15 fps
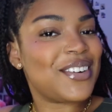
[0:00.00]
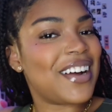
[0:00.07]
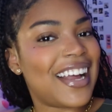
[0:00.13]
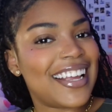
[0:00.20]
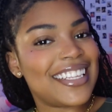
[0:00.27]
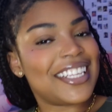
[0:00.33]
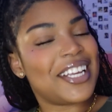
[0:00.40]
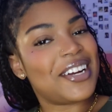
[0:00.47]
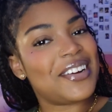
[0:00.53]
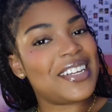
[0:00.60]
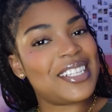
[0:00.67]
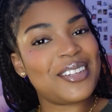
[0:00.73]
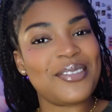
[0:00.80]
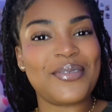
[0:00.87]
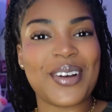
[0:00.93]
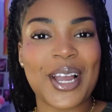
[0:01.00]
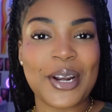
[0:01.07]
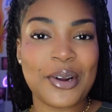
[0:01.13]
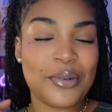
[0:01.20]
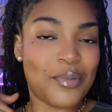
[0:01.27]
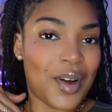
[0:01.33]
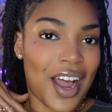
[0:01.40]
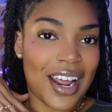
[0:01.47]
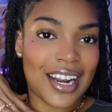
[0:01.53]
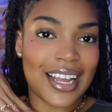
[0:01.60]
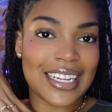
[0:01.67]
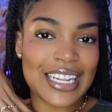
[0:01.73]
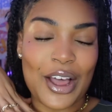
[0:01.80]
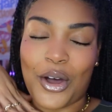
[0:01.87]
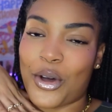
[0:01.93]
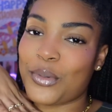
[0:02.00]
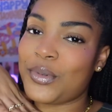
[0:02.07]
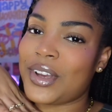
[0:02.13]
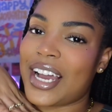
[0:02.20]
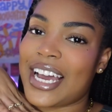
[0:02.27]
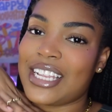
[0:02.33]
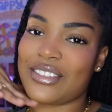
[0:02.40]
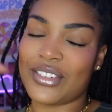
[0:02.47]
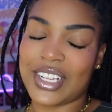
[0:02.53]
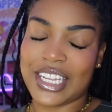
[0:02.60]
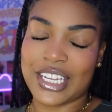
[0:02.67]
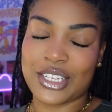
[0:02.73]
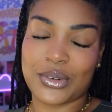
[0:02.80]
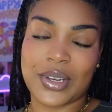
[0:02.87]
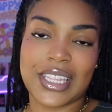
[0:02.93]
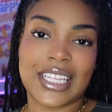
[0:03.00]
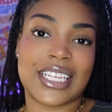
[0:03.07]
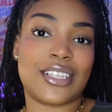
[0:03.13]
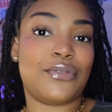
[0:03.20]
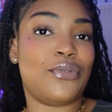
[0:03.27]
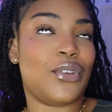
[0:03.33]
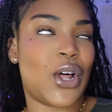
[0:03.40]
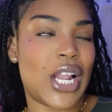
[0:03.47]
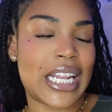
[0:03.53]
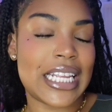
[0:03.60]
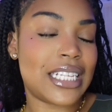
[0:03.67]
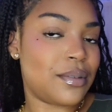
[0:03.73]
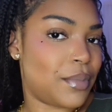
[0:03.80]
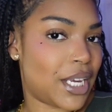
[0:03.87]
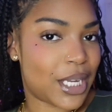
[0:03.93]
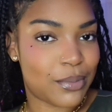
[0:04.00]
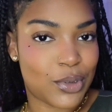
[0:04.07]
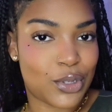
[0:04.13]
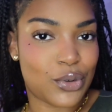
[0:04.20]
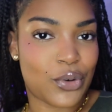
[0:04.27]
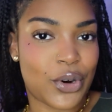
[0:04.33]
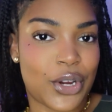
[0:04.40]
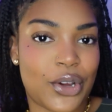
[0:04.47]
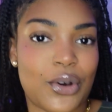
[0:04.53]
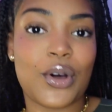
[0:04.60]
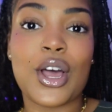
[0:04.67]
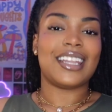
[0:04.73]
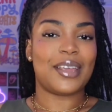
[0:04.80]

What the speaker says: guys, here is the final product. I hope you guys really enjoyed this flawless makeup tutorial.